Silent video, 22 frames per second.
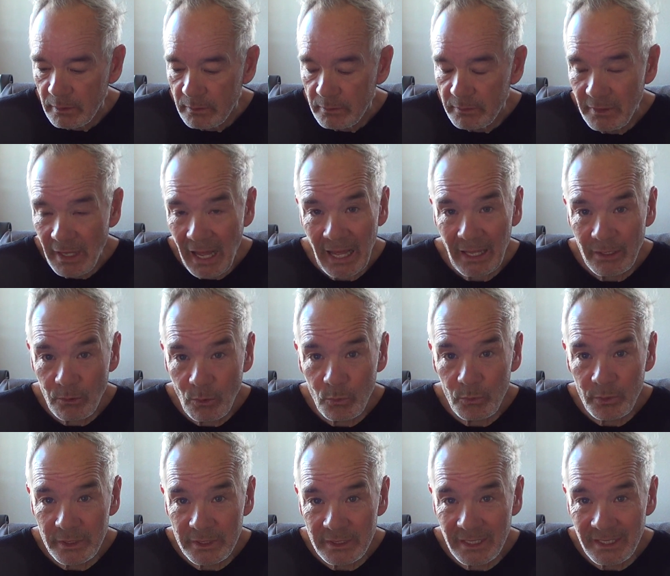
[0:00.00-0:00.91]
not
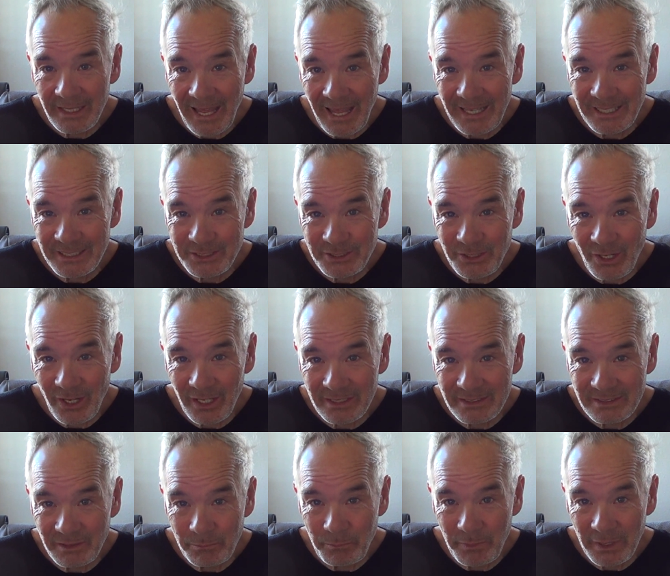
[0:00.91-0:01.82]
only did
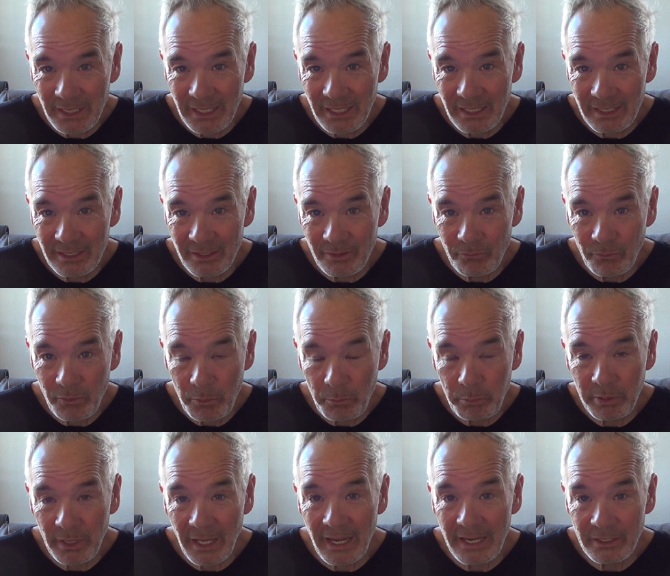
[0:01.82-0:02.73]
Assos immediately
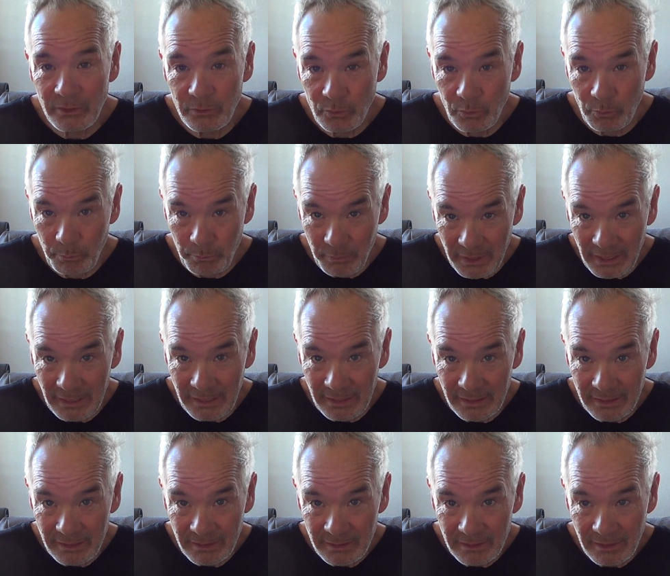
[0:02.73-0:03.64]
reply to
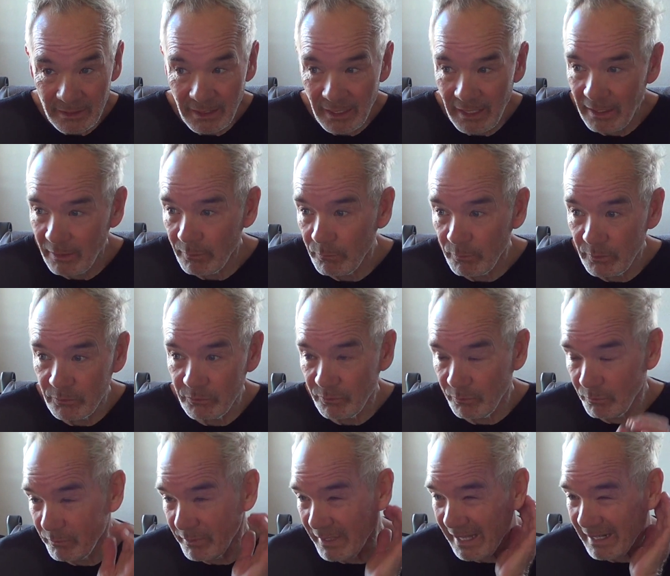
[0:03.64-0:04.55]
me, uh,
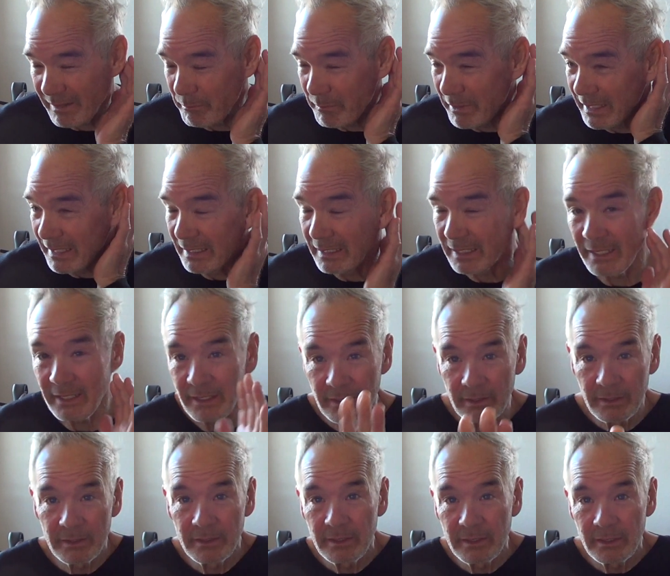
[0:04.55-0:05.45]
not immediately,
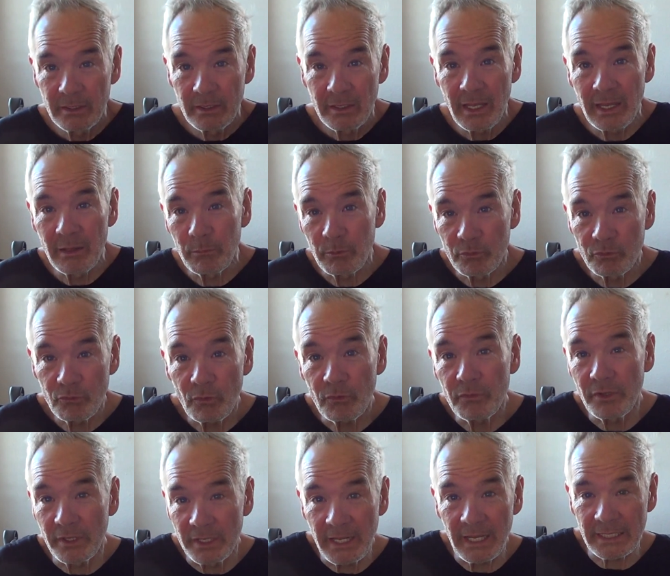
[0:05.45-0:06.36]
it was
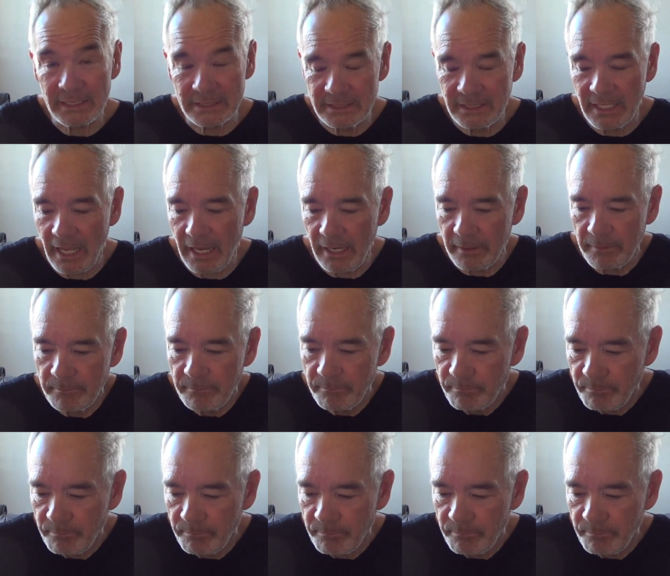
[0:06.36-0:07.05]
the next day.